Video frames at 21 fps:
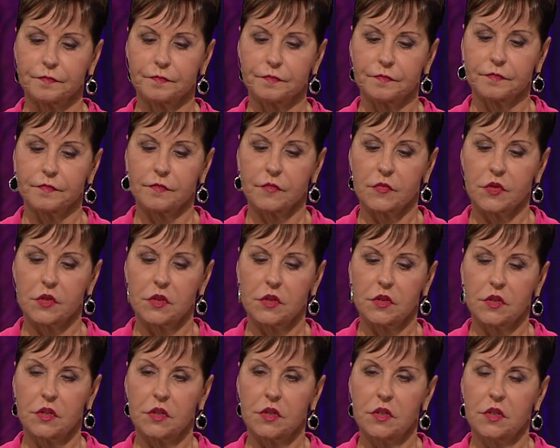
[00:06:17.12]

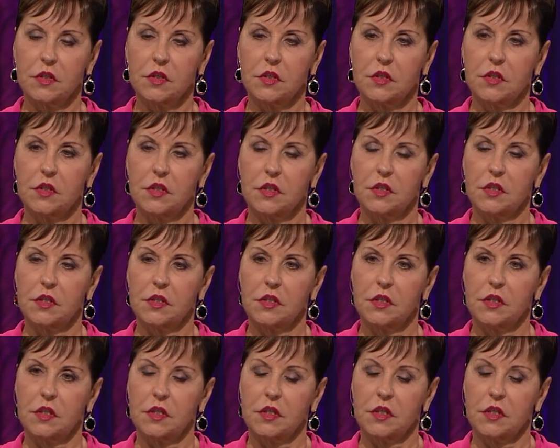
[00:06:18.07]
No one is speaking in this clip.